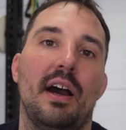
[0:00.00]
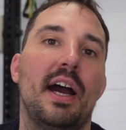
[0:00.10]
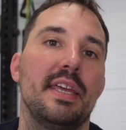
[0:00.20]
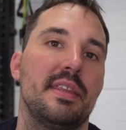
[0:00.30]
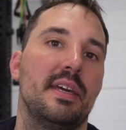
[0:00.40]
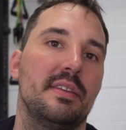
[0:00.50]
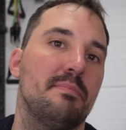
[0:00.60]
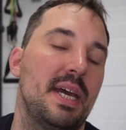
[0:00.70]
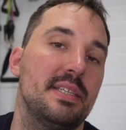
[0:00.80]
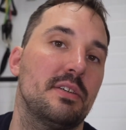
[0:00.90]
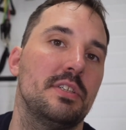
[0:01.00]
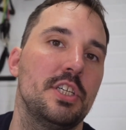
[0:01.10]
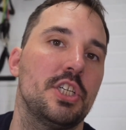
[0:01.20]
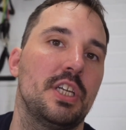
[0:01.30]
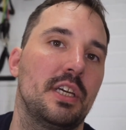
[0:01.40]
I think the best
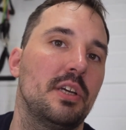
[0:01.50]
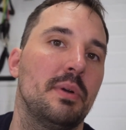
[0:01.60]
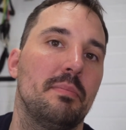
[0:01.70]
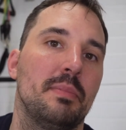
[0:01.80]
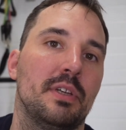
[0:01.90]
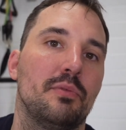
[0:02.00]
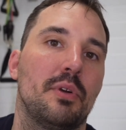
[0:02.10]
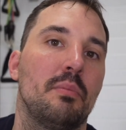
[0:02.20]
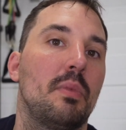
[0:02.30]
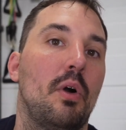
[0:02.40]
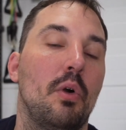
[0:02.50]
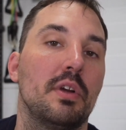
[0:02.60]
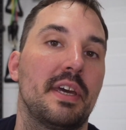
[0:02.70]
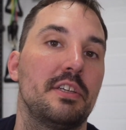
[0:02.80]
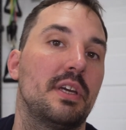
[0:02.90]
conditioning equipment from Rogue
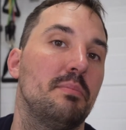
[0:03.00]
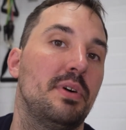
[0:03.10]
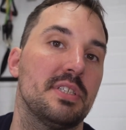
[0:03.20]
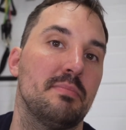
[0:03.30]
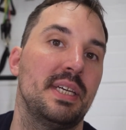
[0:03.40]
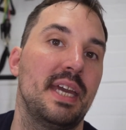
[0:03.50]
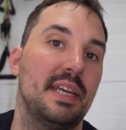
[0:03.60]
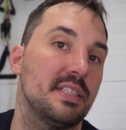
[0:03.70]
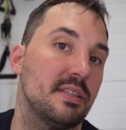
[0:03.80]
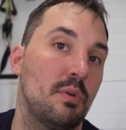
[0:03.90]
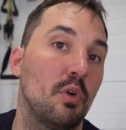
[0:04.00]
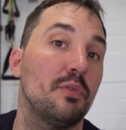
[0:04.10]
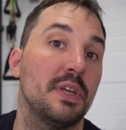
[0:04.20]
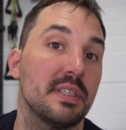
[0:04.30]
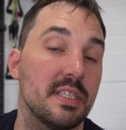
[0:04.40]
that you can possibly get is a Rogue
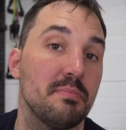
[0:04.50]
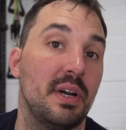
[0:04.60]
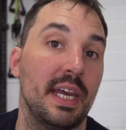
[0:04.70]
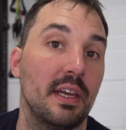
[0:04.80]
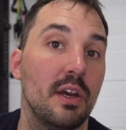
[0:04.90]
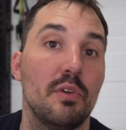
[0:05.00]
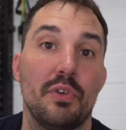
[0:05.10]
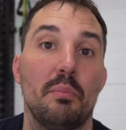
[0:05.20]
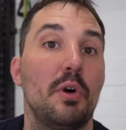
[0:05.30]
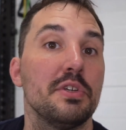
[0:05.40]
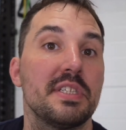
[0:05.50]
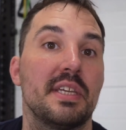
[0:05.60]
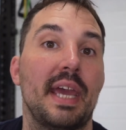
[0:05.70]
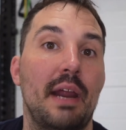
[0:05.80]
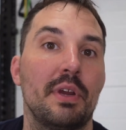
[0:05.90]
Fitness bike for most
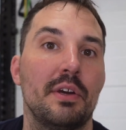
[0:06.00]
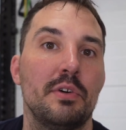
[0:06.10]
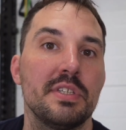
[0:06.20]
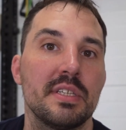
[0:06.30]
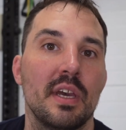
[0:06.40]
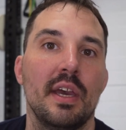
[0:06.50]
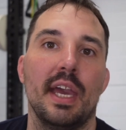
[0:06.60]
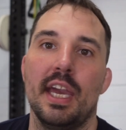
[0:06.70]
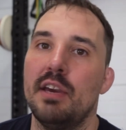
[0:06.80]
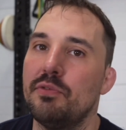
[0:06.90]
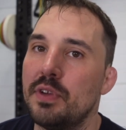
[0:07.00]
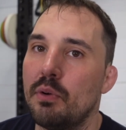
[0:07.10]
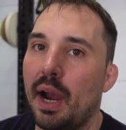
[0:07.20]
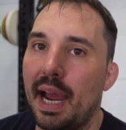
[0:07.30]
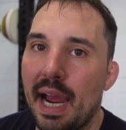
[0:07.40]
scenarios. If
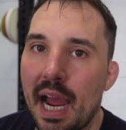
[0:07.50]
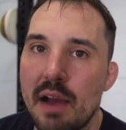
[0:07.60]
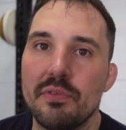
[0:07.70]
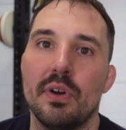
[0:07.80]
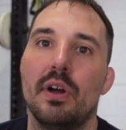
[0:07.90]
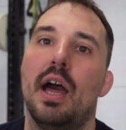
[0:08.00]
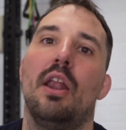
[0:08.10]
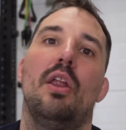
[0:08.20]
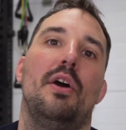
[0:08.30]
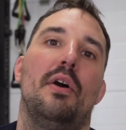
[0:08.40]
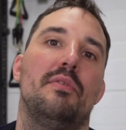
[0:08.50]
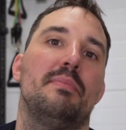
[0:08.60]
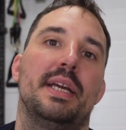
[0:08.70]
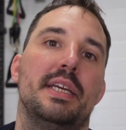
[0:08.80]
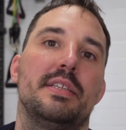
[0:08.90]
you have a lot of
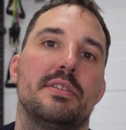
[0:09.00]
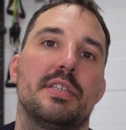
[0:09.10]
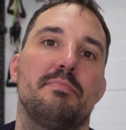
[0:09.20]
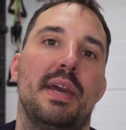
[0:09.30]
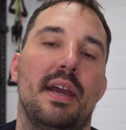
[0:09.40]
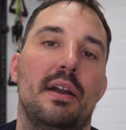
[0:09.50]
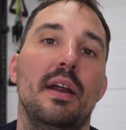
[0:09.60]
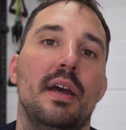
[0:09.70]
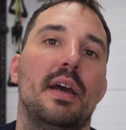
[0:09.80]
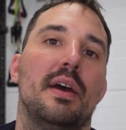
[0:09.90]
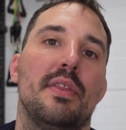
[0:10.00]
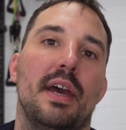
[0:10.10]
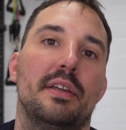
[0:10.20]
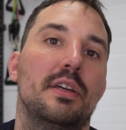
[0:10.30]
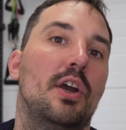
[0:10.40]
money to spare,
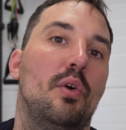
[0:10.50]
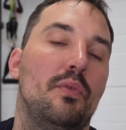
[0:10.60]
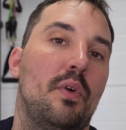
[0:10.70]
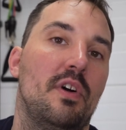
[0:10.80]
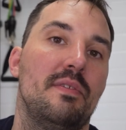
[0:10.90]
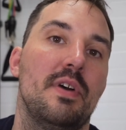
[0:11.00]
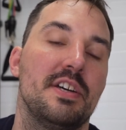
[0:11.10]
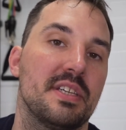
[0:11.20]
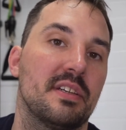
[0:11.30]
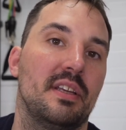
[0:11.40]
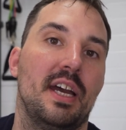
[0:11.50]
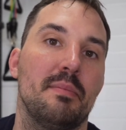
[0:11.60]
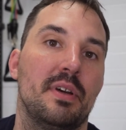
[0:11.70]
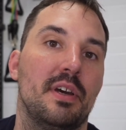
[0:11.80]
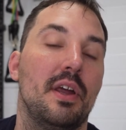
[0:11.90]
then go for a
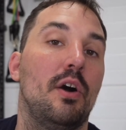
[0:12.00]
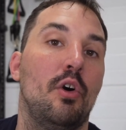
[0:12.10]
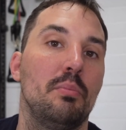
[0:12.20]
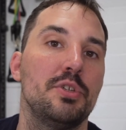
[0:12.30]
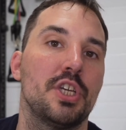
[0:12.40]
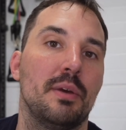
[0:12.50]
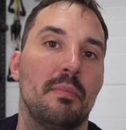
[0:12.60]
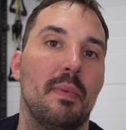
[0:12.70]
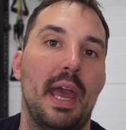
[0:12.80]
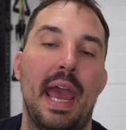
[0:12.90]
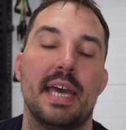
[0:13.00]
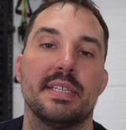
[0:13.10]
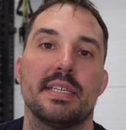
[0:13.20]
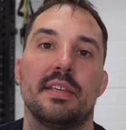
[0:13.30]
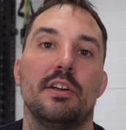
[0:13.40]
VersaClimer in a home gym
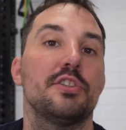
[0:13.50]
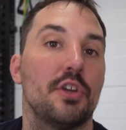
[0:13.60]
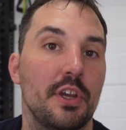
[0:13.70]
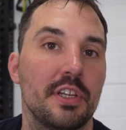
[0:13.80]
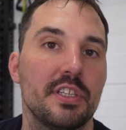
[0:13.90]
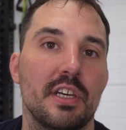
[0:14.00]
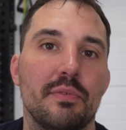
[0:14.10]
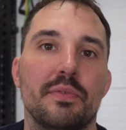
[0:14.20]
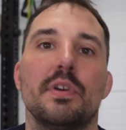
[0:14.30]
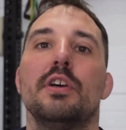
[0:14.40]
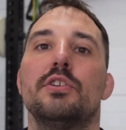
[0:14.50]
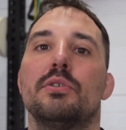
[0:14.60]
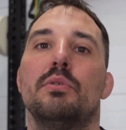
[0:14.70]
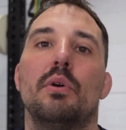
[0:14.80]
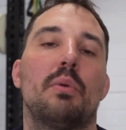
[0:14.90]
as an alternative
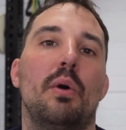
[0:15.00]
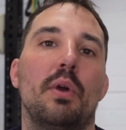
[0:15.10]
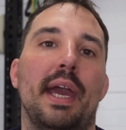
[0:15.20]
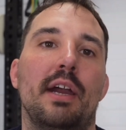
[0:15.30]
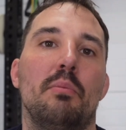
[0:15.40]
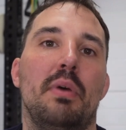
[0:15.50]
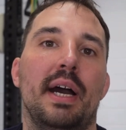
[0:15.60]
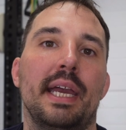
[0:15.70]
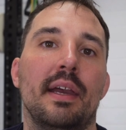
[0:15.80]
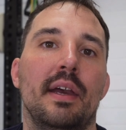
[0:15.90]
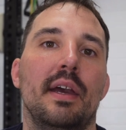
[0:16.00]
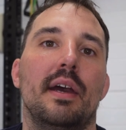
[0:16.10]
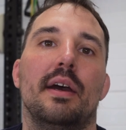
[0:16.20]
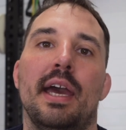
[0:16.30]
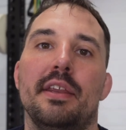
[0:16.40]
to a Rogue Echo bike.
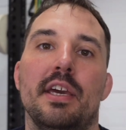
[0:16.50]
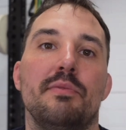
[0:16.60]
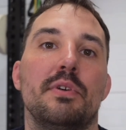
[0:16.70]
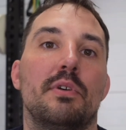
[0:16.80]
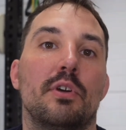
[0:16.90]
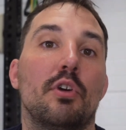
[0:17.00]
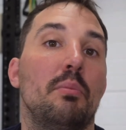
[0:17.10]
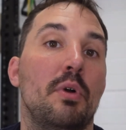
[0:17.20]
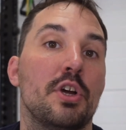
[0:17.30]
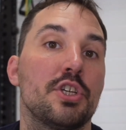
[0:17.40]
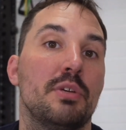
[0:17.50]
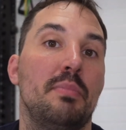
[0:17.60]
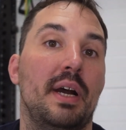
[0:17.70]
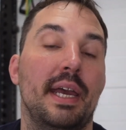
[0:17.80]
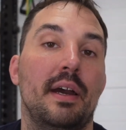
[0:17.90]
And if you're a commercial
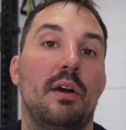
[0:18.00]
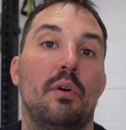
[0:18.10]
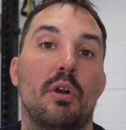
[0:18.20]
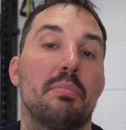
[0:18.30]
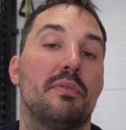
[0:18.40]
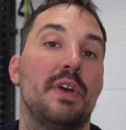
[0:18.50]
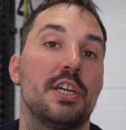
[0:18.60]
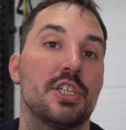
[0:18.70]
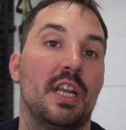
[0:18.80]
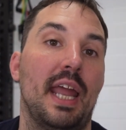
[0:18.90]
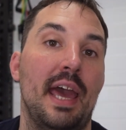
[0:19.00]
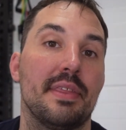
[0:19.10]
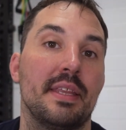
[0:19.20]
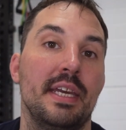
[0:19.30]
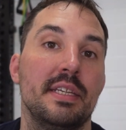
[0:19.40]
buyer or a professional
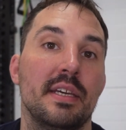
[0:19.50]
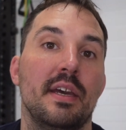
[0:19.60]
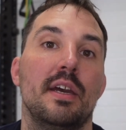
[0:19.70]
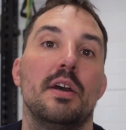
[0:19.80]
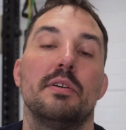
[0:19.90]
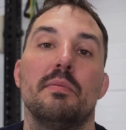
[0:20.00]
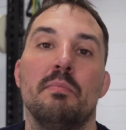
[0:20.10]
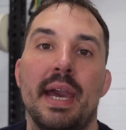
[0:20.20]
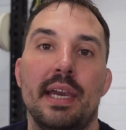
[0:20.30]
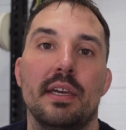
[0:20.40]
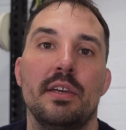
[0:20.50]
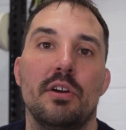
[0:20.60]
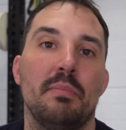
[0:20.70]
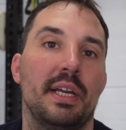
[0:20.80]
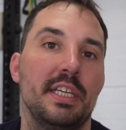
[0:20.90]
athlete, make your
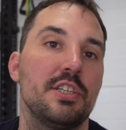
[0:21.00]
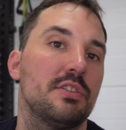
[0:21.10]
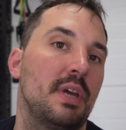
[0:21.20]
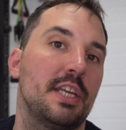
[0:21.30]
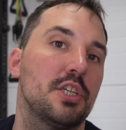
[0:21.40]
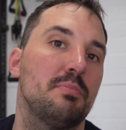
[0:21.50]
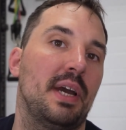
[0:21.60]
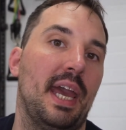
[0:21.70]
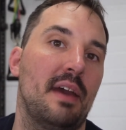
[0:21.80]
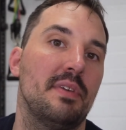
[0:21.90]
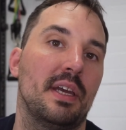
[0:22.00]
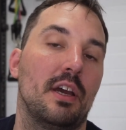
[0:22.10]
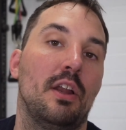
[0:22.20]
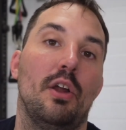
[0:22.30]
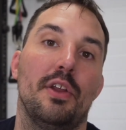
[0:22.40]
money stretch by having
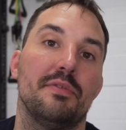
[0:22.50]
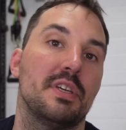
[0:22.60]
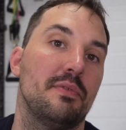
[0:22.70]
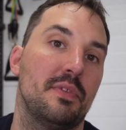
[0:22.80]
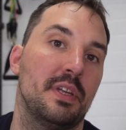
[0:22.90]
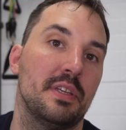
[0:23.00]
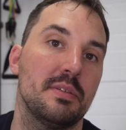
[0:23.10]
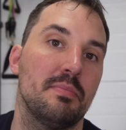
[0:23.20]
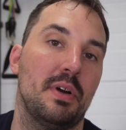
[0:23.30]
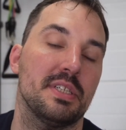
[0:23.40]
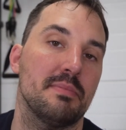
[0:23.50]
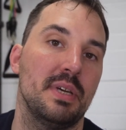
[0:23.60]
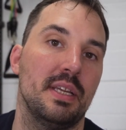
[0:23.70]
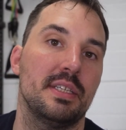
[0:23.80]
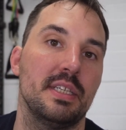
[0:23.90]
a lot of different
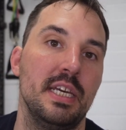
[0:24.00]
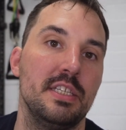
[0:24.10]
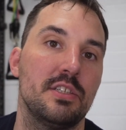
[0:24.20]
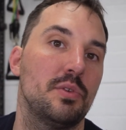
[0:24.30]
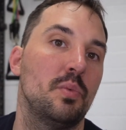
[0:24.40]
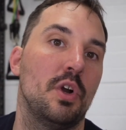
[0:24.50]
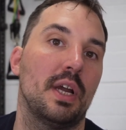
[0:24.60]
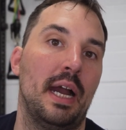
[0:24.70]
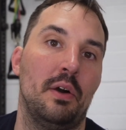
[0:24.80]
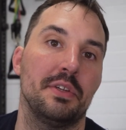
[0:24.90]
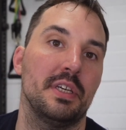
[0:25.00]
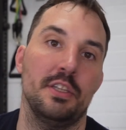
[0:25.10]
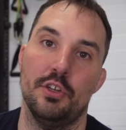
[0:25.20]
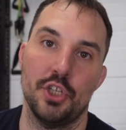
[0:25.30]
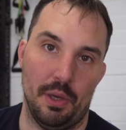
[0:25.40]
possibilities to work out in
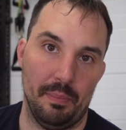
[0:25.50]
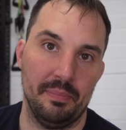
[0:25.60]
your gym.